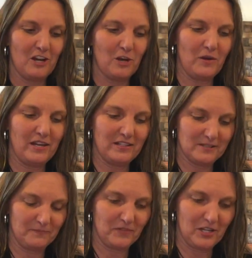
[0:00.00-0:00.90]
All right.
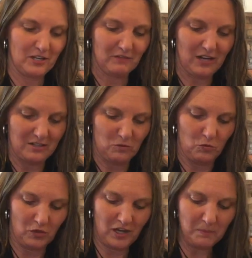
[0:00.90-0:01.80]
Got
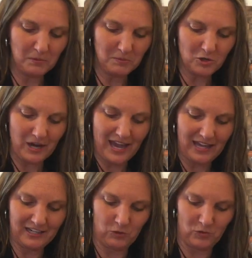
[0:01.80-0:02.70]
a couple more
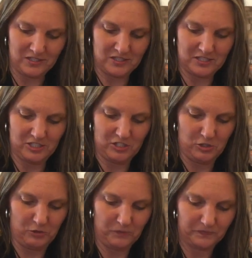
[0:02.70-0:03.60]
adding ones to do.